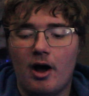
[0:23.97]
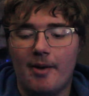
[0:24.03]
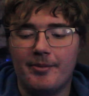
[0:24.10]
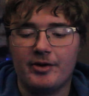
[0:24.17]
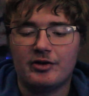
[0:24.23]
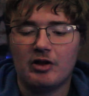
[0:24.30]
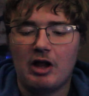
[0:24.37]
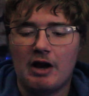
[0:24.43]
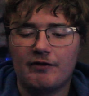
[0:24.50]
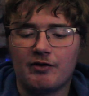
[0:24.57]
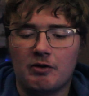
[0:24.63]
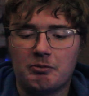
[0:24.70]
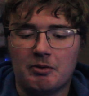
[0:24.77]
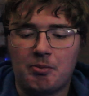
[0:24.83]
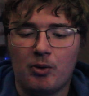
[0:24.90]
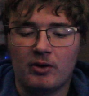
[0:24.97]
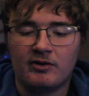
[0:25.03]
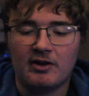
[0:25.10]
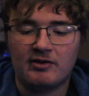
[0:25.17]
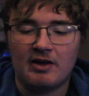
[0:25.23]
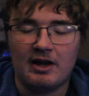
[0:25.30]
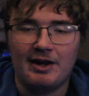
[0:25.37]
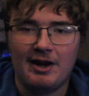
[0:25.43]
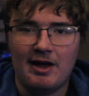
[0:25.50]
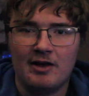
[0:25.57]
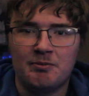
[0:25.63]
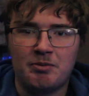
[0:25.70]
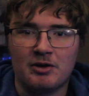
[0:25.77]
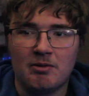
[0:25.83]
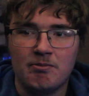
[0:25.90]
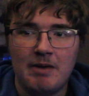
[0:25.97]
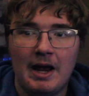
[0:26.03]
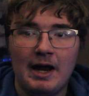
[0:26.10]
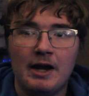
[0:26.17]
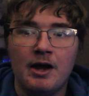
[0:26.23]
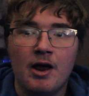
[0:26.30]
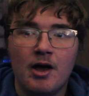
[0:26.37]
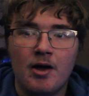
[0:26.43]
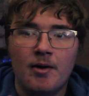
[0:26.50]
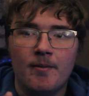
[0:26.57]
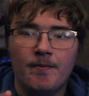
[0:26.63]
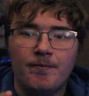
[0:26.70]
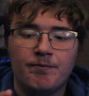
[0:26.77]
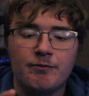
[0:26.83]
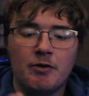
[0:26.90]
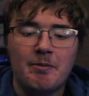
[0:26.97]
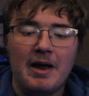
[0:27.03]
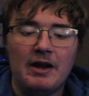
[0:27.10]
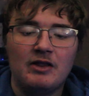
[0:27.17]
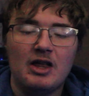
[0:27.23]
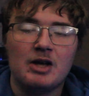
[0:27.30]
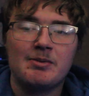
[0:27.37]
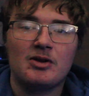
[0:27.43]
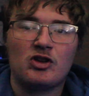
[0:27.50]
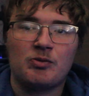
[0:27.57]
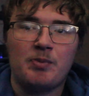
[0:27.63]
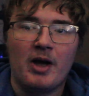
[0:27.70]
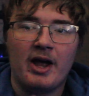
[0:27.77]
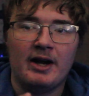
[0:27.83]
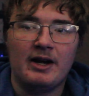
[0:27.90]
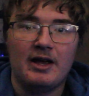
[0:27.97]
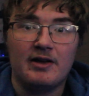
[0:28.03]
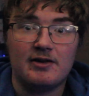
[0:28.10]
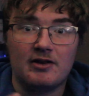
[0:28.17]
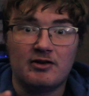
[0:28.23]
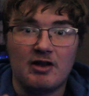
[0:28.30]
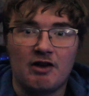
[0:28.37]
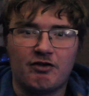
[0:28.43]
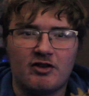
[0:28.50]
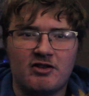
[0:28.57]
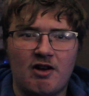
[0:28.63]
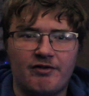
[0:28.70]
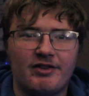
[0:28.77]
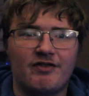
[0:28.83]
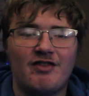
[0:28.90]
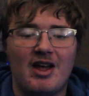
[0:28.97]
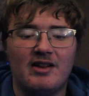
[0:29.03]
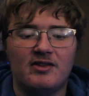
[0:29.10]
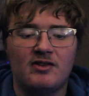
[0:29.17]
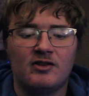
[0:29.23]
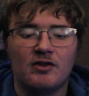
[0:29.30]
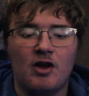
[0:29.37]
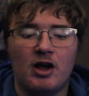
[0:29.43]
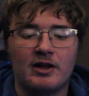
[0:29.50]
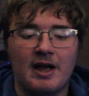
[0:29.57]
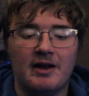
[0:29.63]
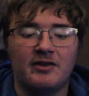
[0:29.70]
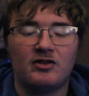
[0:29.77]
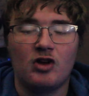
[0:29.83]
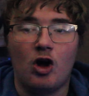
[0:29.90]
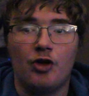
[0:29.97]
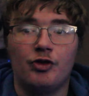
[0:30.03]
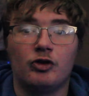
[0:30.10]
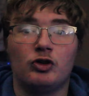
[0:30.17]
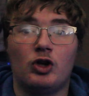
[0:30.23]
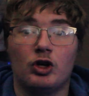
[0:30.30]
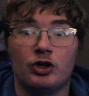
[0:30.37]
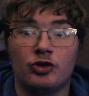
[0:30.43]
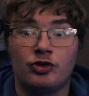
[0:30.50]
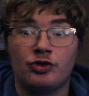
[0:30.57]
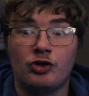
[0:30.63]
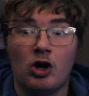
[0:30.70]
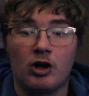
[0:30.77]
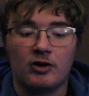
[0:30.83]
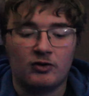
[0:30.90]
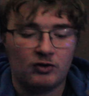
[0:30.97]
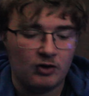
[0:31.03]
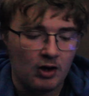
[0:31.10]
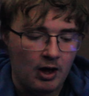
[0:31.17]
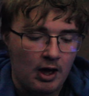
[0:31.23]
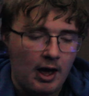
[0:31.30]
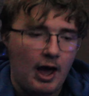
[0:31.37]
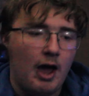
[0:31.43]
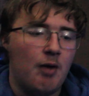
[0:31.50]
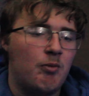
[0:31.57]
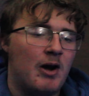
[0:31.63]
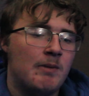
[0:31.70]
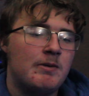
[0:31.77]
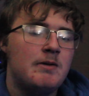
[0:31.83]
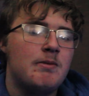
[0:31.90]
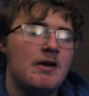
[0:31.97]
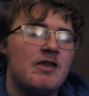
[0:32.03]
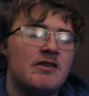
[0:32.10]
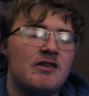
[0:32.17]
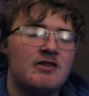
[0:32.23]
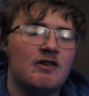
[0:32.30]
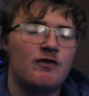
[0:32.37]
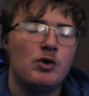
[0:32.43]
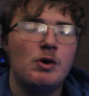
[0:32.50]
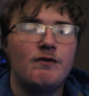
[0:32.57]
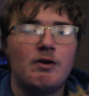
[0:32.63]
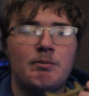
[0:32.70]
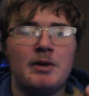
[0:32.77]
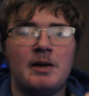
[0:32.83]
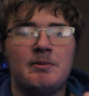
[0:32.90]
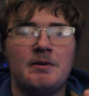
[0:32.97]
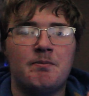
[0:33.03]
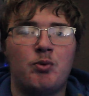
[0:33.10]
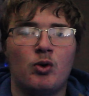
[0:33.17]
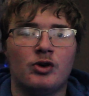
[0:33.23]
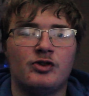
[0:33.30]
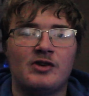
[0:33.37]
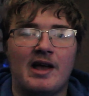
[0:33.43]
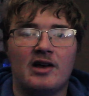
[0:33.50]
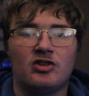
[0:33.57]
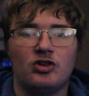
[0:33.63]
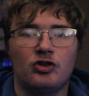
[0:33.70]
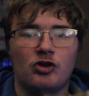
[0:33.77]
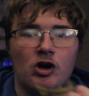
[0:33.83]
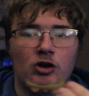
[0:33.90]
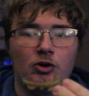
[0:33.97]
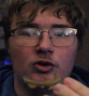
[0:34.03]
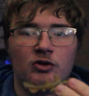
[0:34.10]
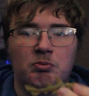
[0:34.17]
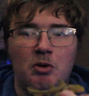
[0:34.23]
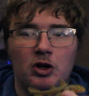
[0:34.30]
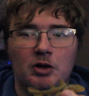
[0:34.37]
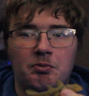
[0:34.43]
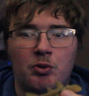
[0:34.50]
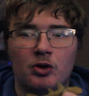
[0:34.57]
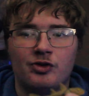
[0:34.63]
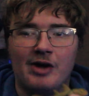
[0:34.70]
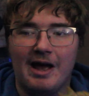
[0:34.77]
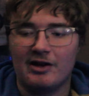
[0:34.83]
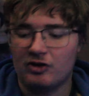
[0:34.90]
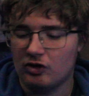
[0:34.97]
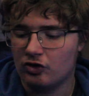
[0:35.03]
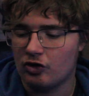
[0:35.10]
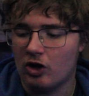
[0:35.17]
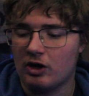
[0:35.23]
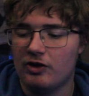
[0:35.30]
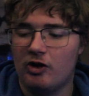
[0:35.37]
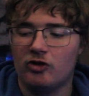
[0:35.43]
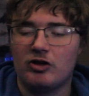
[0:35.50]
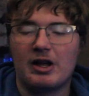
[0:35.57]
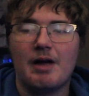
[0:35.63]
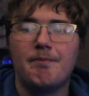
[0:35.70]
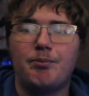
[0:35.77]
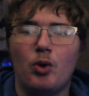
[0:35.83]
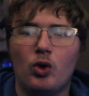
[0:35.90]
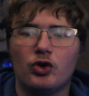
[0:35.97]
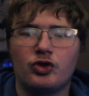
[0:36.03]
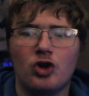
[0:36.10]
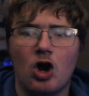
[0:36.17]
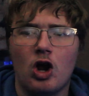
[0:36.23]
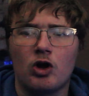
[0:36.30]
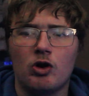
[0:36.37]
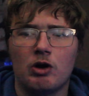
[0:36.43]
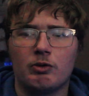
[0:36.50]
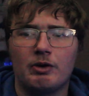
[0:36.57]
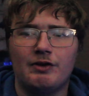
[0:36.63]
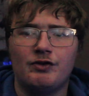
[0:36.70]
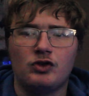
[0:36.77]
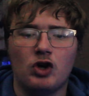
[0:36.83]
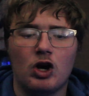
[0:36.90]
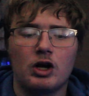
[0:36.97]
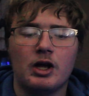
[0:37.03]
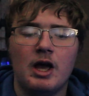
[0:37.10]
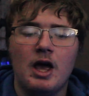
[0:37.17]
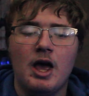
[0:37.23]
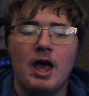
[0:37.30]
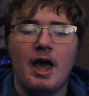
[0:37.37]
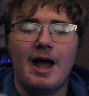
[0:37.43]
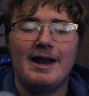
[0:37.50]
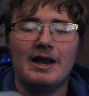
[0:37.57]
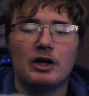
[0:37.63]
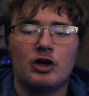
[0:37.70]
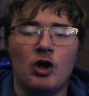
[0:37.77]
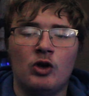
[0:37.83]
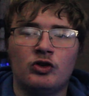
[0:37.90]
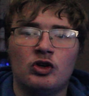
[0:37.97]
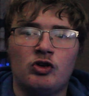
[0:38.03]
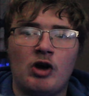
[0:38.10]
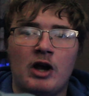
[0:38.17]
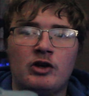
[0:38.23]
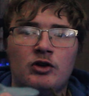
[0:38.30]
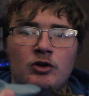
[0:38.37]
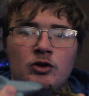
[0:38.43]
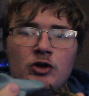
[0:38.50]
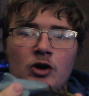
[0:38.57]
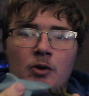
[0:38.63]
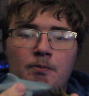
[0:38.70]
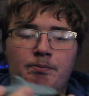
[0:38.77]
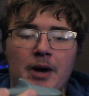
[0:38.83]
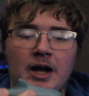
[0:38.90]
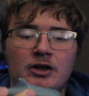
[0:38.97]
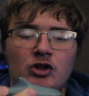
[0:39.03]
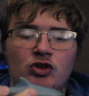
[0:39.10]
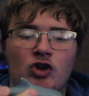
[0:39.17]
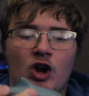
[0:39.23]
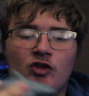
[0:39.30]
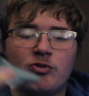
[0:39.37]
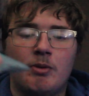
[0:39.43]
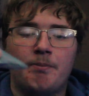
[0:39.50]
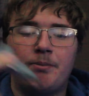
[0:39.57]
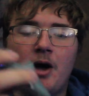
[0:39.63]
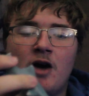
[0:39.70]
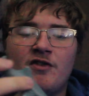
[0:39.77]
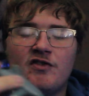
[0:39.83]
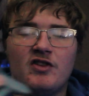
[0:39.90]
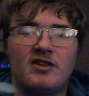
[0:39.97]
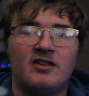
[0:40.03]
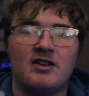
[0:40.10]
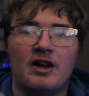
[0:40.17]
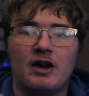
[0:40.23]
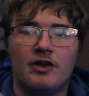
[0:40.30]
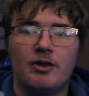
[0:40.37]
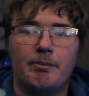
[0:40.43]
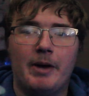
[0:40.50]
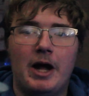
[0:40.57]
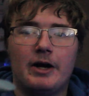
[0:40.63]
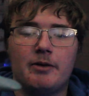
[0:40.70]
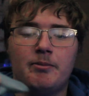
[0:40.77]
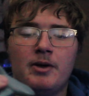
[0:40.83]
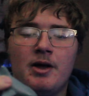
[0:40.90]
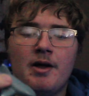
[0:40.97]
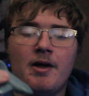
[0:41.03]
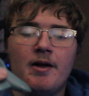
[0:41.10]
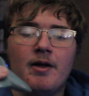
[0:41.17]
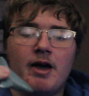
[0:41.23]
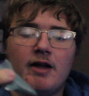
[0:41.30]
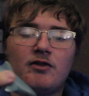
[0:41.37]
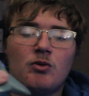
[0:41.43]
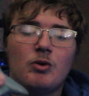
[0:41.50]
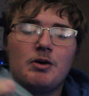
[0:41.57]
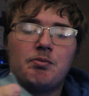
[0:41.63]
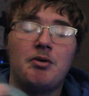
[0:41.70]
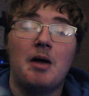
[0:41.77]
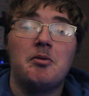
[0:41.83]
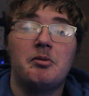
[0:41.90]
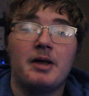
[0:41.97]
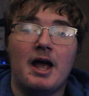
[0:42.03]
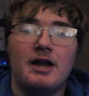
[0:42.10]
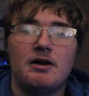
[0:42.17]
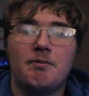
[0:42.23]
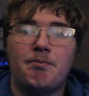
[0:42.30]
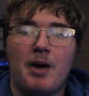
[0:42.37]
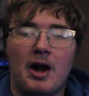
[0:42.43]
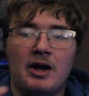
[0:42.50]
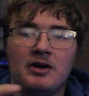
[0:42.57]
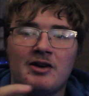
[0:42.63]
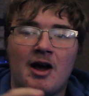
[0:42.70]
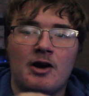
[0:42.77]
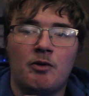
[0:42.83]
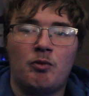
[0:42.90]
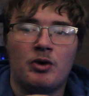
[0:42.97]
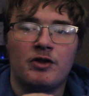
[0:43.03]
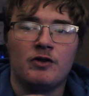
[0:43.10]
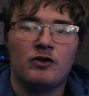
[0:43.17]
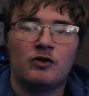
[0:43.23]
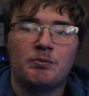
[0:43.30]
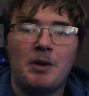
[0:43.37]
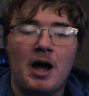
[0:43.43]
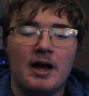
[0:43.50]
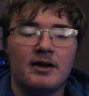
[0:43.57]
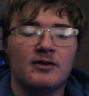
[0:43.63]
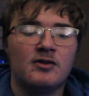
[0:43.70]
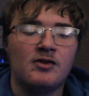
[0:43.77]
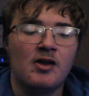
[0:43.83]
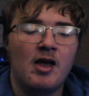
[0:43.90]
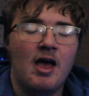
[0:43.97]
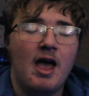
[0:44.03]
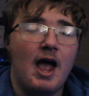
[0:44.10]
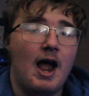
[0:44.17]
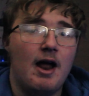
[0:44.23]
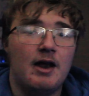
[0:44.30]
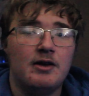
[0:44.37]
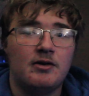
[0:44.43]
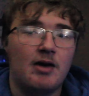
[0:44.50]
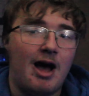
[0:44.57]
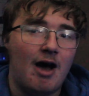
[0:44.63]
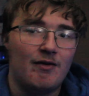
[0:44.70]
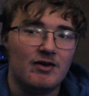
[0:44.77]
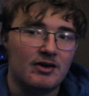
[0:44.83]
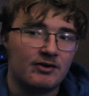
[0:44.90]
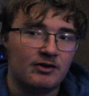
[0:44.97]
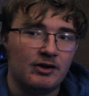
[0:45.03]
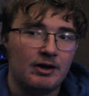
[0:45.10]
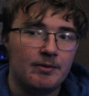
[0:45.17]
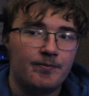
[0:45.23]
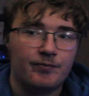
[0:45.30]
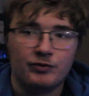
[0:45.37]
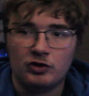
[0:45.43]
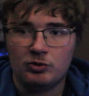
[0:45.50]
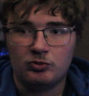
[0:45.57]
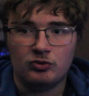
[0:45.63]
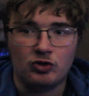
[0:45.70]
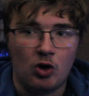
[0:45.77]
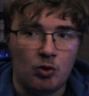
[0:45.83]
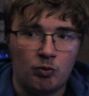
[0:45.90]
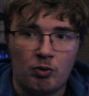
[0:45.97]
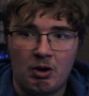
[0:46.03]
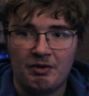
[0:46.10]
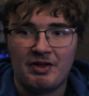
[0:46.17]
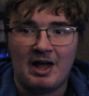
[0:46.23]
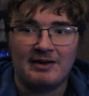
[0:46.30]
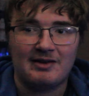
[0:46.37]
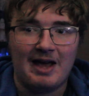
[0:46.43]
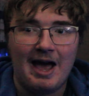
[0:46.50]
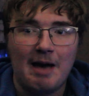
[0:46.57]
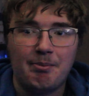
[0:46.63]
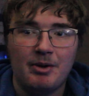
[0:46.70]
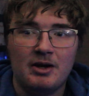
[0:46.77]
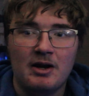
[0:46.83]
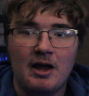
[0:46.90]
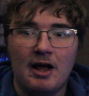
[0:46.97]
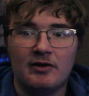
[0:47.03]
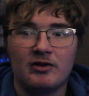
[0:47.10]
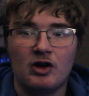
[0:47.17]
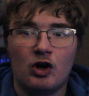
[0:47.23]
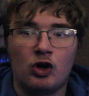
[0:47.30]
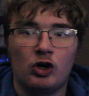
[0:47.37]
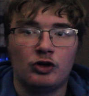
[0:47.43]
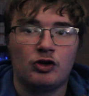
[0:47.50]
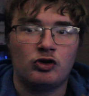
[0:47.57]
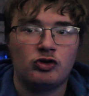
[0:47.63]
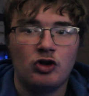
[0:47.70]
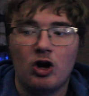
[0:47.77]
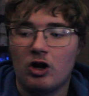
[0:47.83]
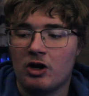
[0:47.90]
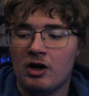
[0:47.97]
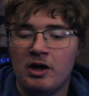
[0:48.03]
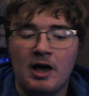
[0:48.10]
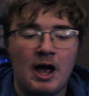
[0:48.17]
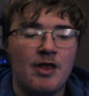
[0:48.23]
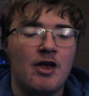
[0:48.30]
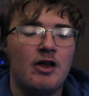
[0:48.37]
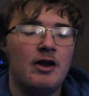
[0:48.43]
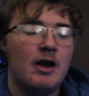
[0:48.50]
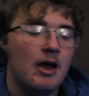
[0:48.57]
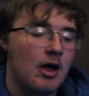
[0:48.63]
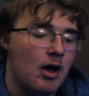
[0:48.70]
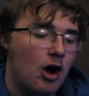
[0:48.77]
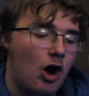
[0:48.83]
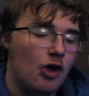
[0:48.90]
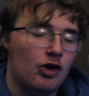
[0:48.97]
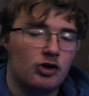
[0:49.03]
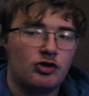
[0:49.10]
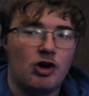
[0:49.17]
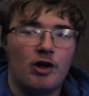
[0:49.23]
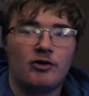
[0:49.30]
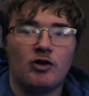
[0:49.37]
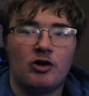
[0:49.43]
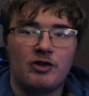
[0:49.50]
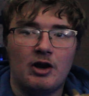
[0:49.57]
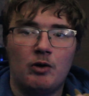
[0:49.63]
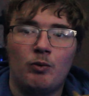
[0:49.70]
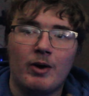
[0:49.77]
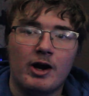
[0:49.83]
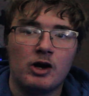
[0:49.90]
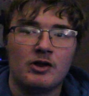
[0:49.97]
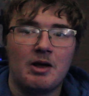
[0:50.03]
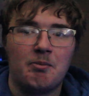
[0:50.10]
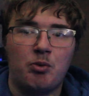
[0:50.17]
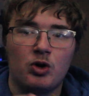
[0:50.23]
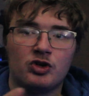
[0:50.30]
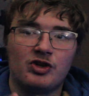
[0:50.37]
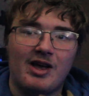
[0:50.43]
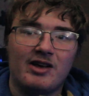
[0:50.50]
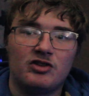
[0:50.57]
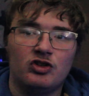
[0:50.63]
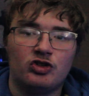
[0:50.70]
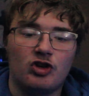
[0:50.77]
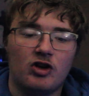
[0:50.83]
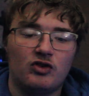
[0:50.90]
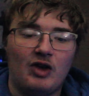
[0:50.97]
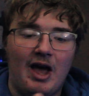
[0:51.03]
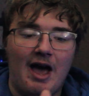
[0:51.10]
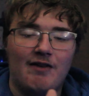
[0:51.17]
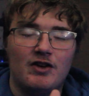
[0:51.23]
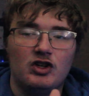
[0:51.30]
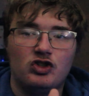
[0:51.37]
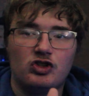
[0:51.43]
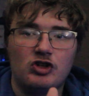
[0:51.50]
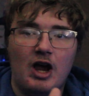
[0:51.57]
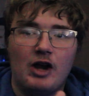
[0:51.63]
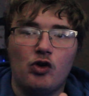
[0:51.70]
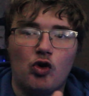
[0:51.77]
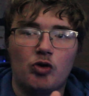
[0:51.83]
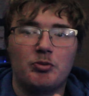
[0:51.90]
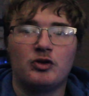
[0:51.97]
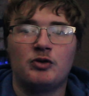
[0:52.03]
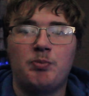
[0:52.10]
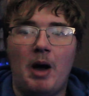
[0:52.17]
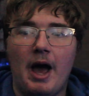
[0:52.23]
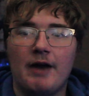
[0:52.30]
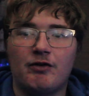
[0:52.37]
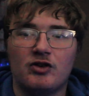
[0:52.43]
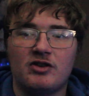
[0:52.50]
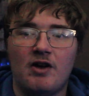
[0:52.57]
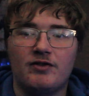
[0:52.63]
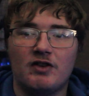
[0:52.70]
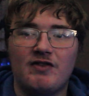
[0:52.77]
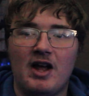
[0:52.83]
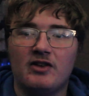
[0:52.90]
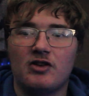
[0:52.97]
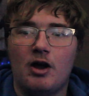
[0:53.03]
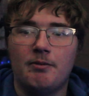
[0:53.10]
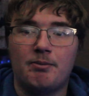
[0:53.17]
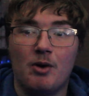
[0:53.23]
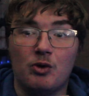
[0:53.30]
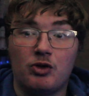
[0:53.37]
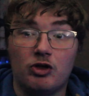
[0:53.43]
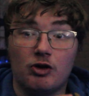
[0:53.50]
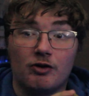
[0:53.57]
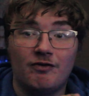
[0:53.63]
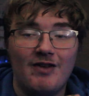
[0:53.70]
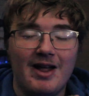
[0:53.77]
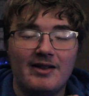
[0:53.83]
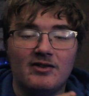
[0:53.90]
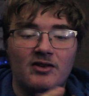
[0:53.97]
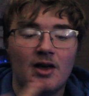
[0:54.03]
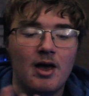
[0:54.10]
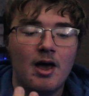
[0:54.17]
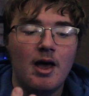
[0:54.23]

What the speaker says: There's a lot of reports that say it is, but the main thing about the spine is it's there for self-defense against other large sharks. And what I mean by this is if you have a baby Port Jackson shark or a smaller Port Jackson shark and there's like a bull shark or a reef shark and it goes to try to, bite the shark from above if it's sitting on the bottom, it's going to probably end up biting down on one of these spines. And obviously, you don't want that to happen. It's going to hurt the shark. And then other sharks are then aware that Port Jackson sharks have a ginormous spine for self-defense on both of their fins.